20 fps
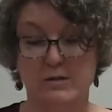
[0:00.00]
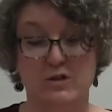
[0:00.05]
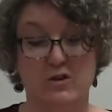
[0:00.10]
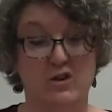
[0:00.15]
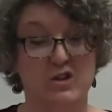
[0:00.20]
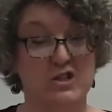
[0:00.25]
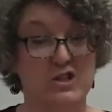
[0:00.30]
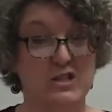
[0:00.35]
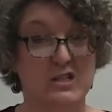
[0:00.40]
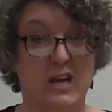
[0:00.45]
So
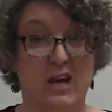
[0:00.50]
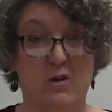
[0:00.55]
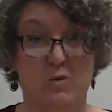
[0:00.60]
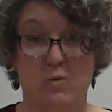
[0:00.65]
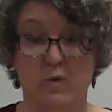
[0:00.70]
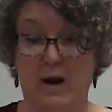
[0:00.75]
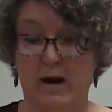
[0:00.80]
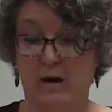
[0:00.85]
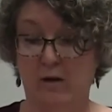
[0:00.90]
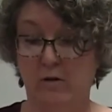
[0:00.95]
you just get a
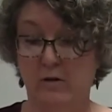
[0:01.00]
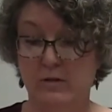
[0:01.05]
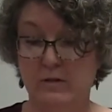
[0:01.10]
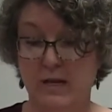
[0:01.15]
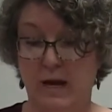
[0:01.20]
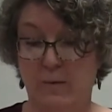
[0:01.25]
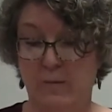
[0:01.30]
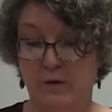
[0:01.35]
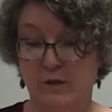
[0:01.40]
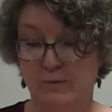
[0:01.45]
regular
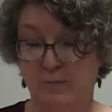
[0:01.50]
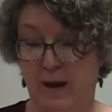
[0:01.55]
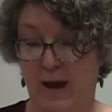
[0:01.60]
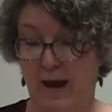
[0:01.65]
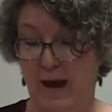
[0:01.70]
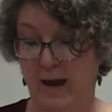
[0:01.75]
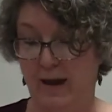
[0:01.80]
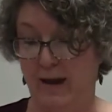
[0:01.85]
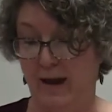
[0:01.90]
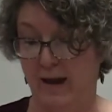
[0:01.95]
sandwich
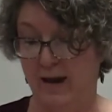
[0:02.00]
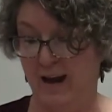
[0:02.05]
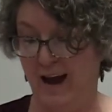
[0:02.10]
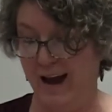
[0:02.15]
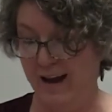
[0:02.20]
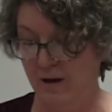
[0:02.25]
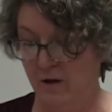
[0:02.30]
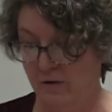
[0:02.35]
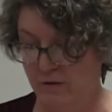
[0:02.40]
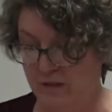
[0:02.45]
bag and
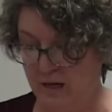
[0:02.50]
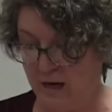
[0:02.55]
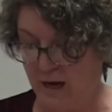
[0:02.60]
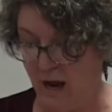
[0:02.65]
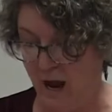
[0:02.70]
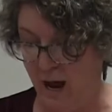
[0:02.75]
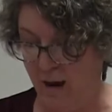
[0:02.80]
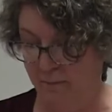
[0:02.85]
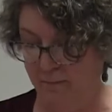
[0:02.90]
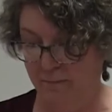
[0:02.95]
I use a
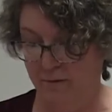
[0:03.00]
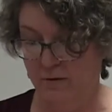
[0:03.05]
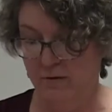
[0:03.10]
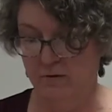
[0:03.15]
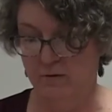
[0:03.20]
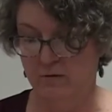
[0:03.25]
cup